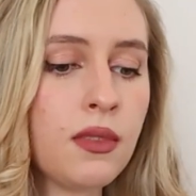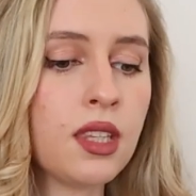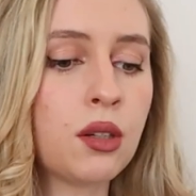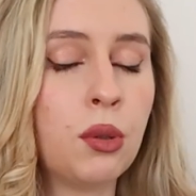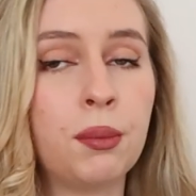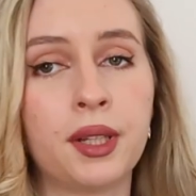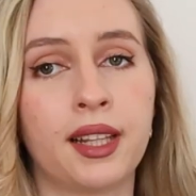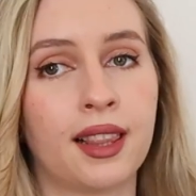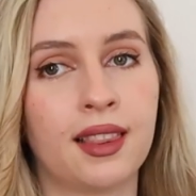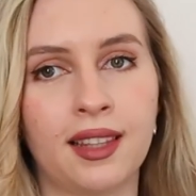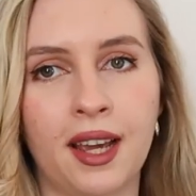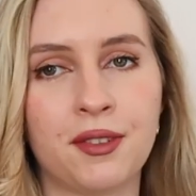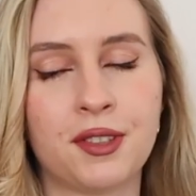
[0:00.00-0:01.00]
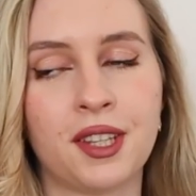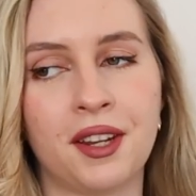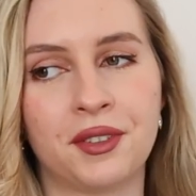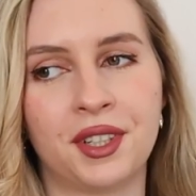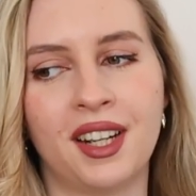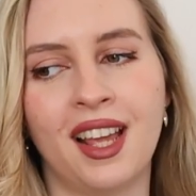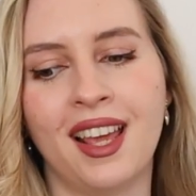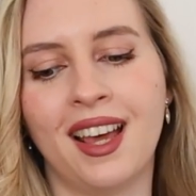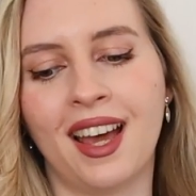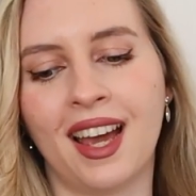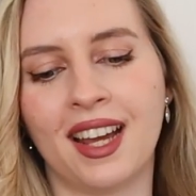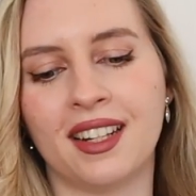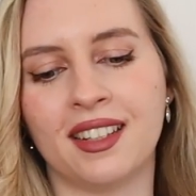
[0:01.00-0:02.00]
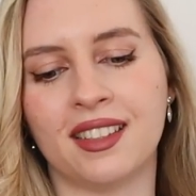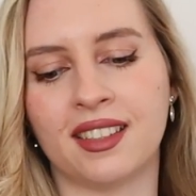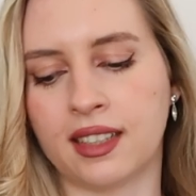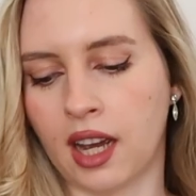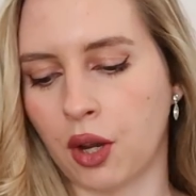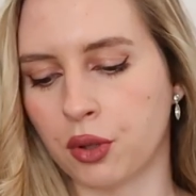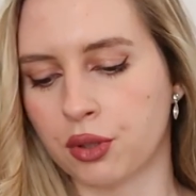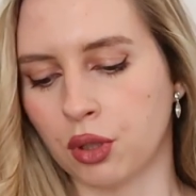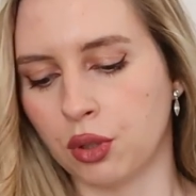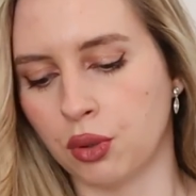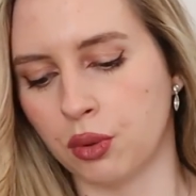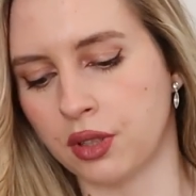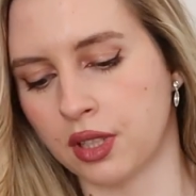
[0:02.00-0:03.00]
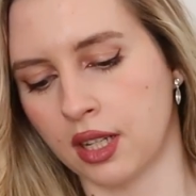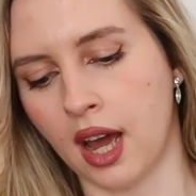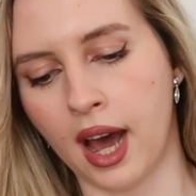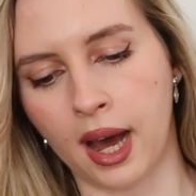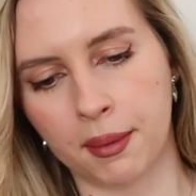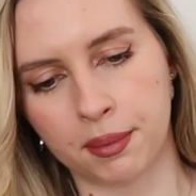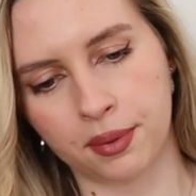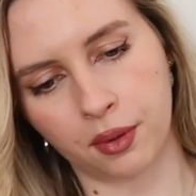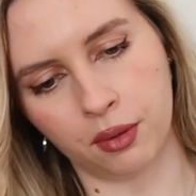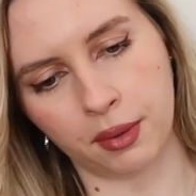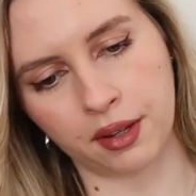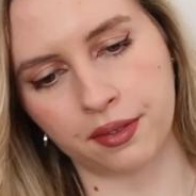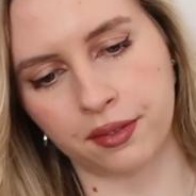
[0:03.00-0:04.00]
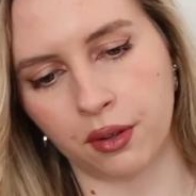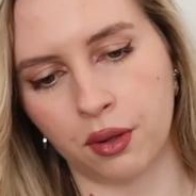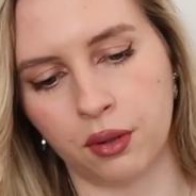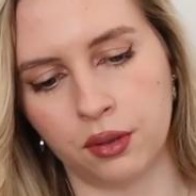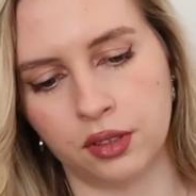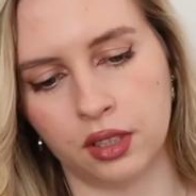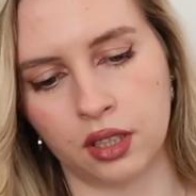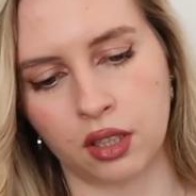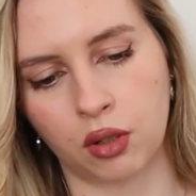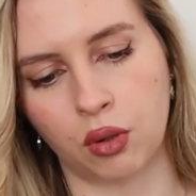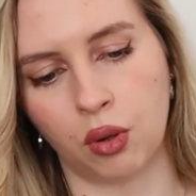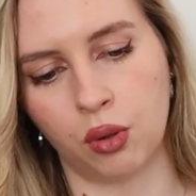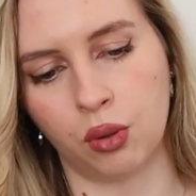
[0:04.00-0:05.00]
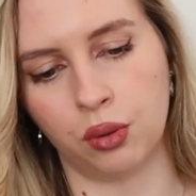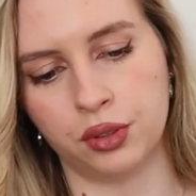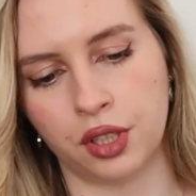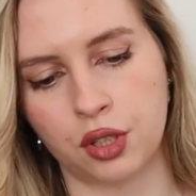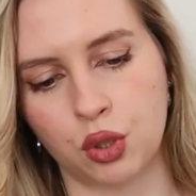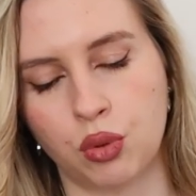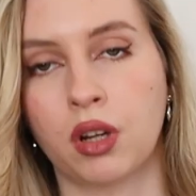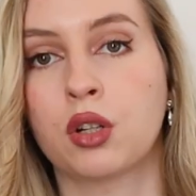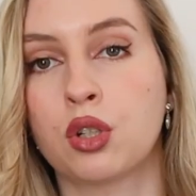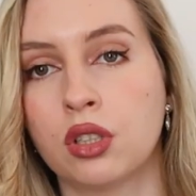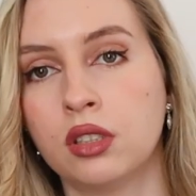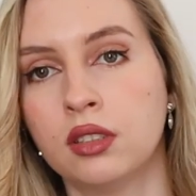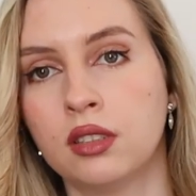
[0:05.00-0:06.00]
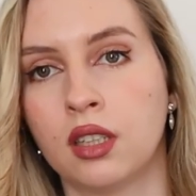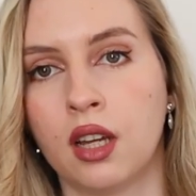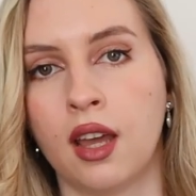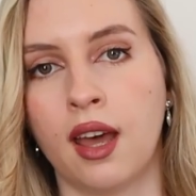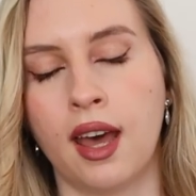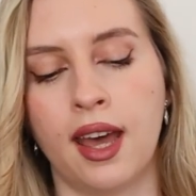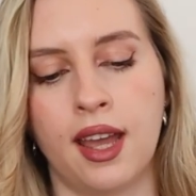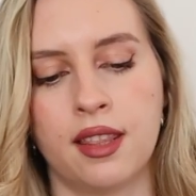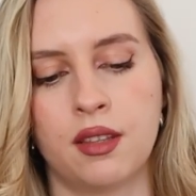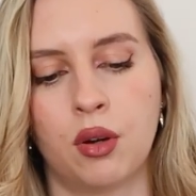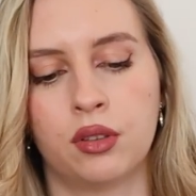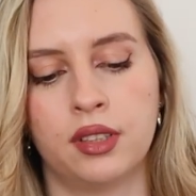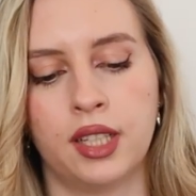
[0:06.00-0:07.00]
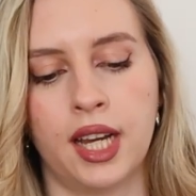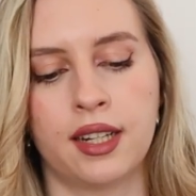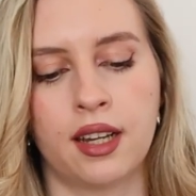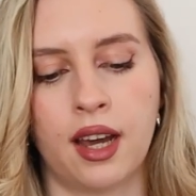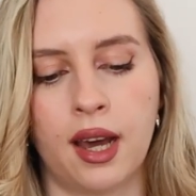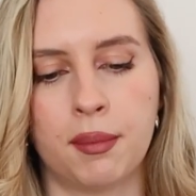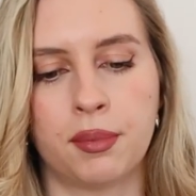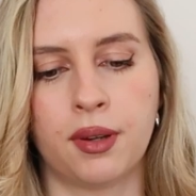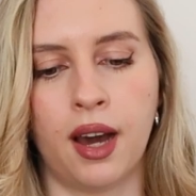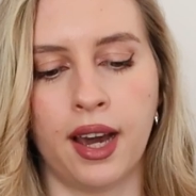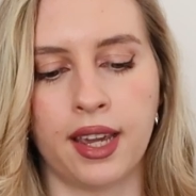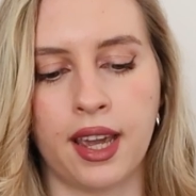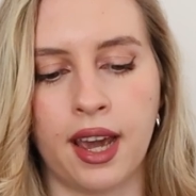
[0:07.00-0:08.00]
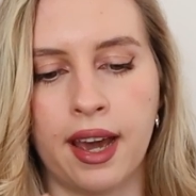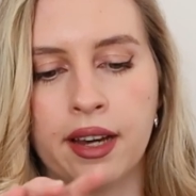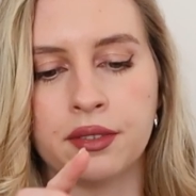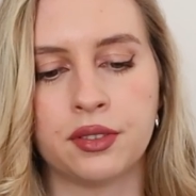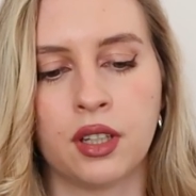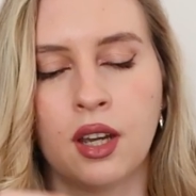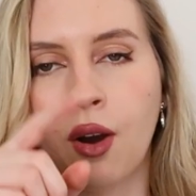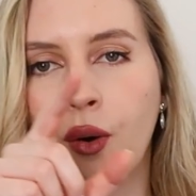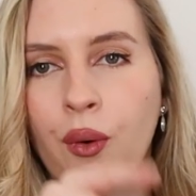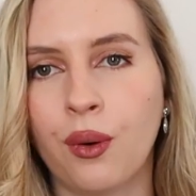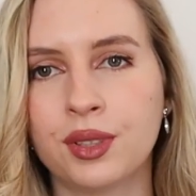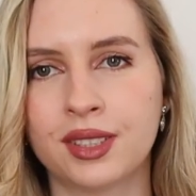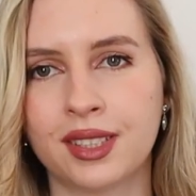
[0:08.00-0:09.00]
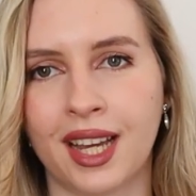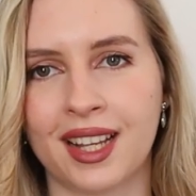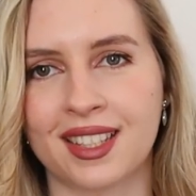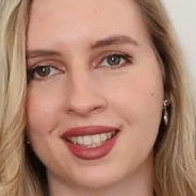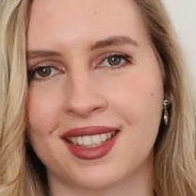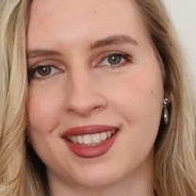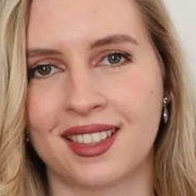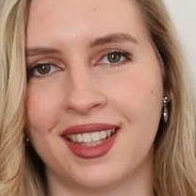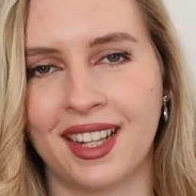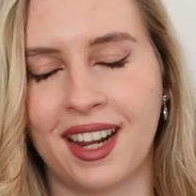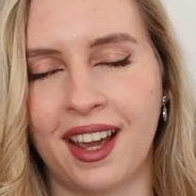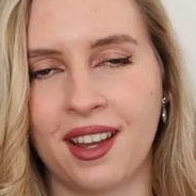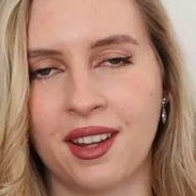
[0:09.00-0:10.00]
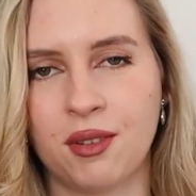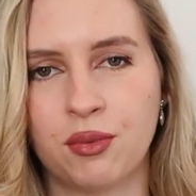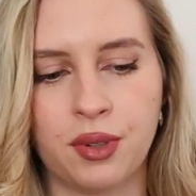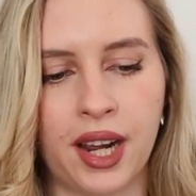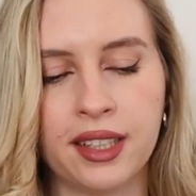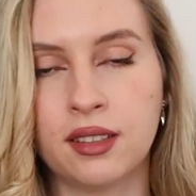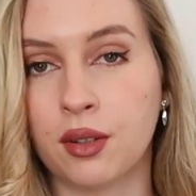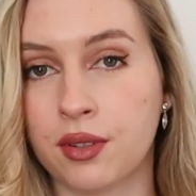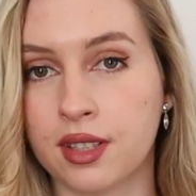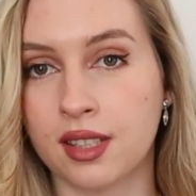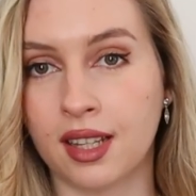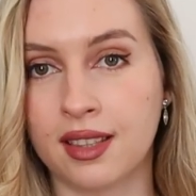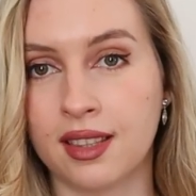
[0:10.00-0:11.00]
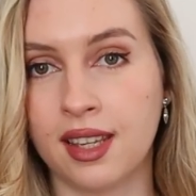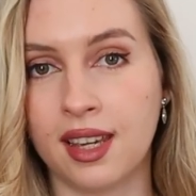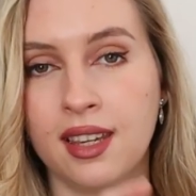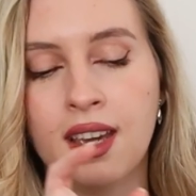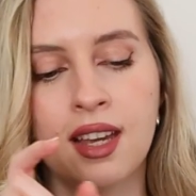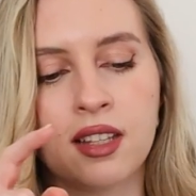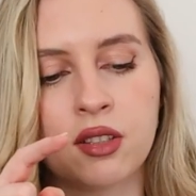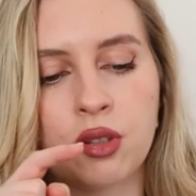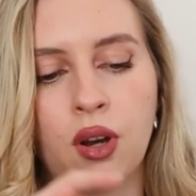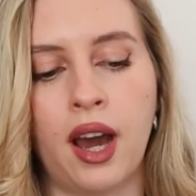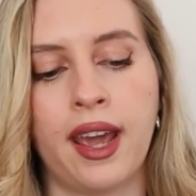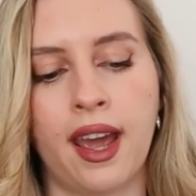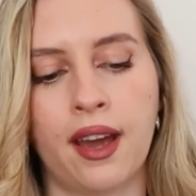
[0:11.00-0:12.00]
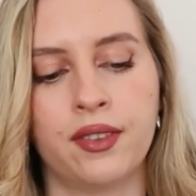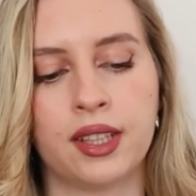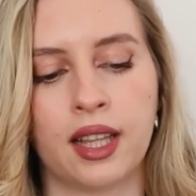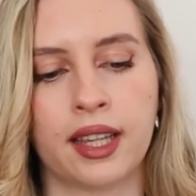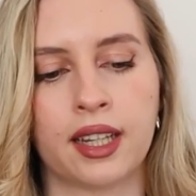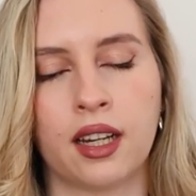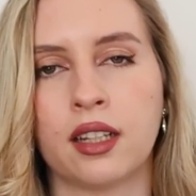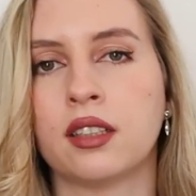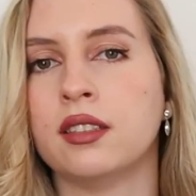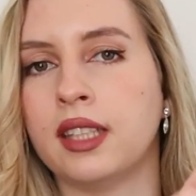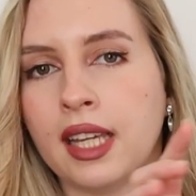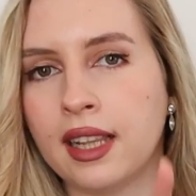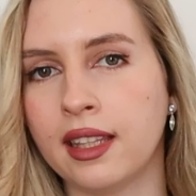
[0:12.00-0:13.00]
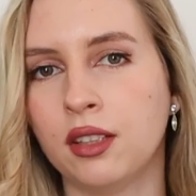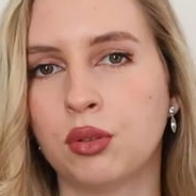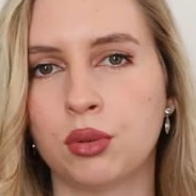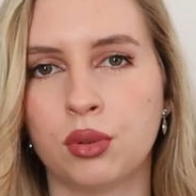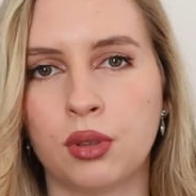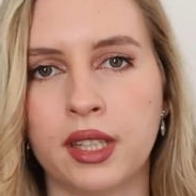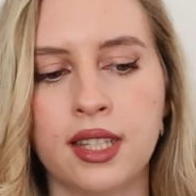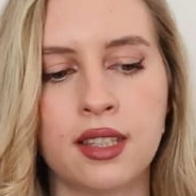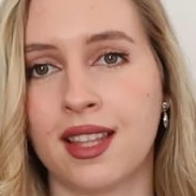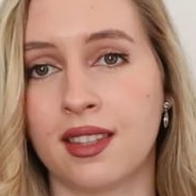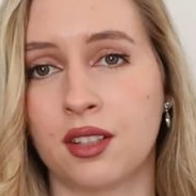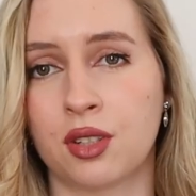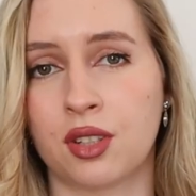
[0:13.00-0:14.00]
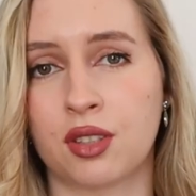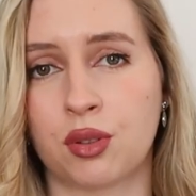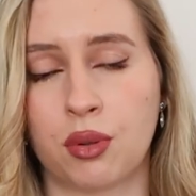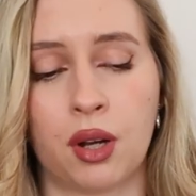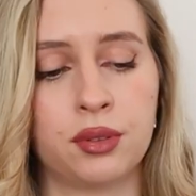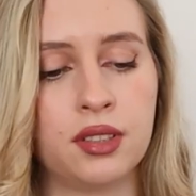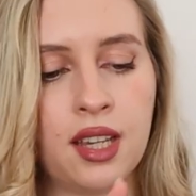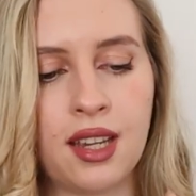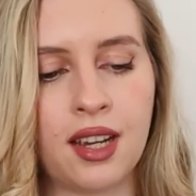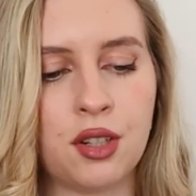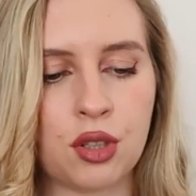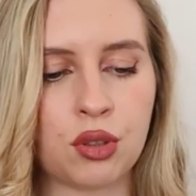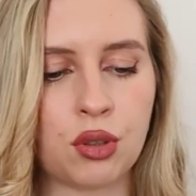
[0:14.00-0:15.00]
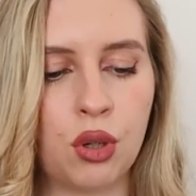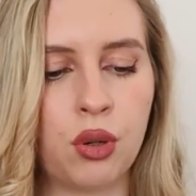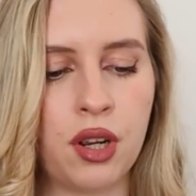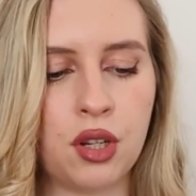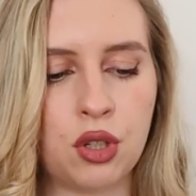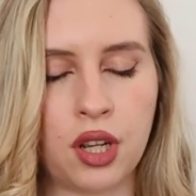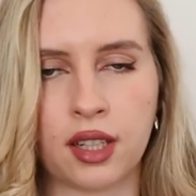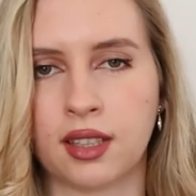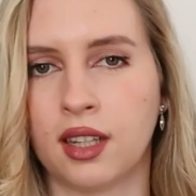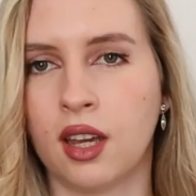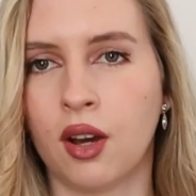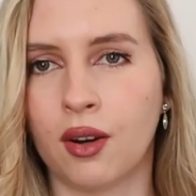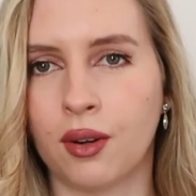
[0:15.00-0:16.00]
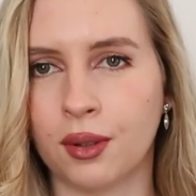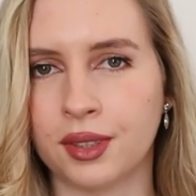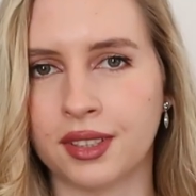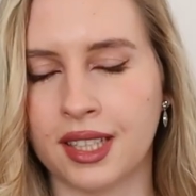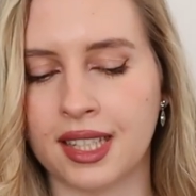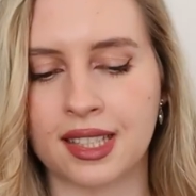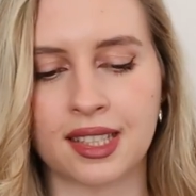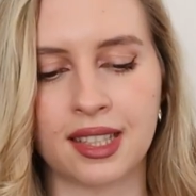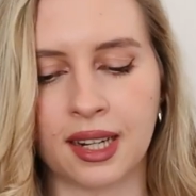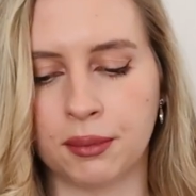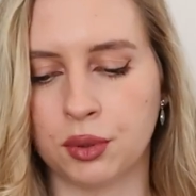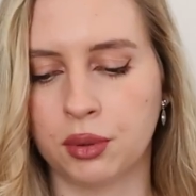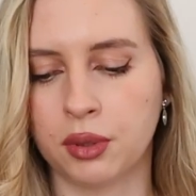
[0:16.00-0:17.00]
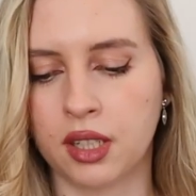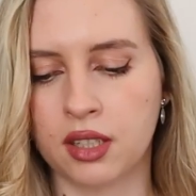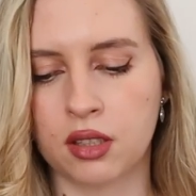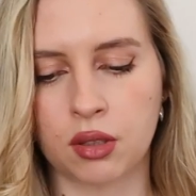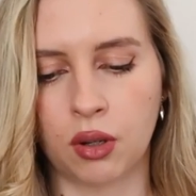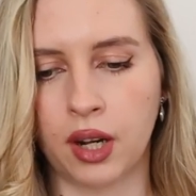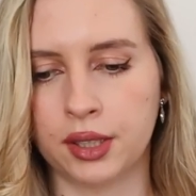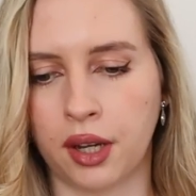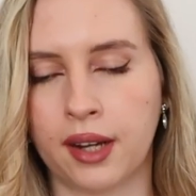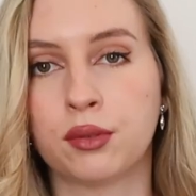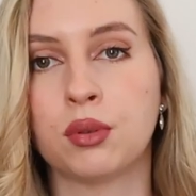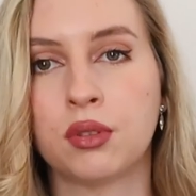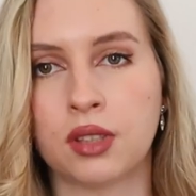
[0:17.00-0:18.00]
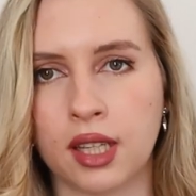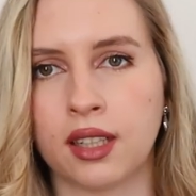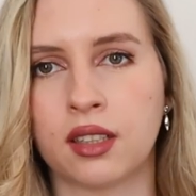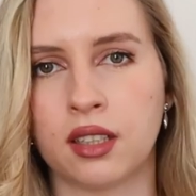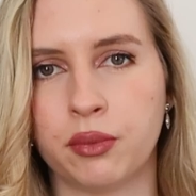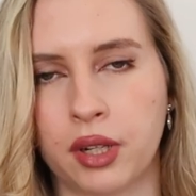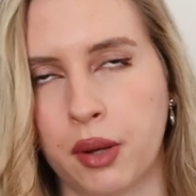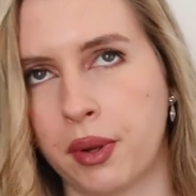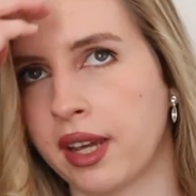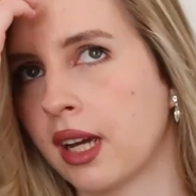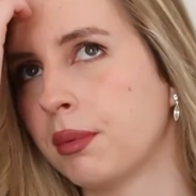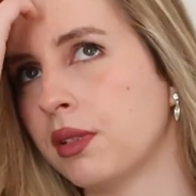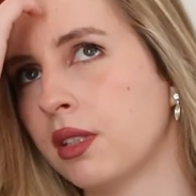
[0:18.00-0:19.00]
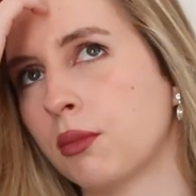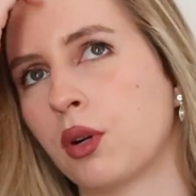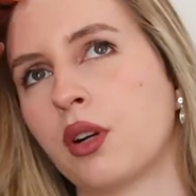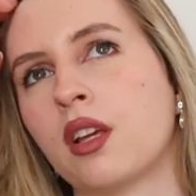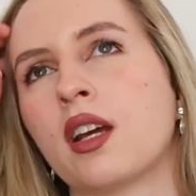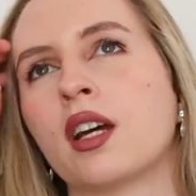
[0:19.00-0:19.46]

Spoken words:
a complete lifesaver, and I also use an app on my phone called Structured, and on that app I have all the tasks that I write on Sunday. So I have it like a daily to-do list, and then just throughout the day I just go and check all the things that I'm doing, so I don't have to think when I wake up in the morning,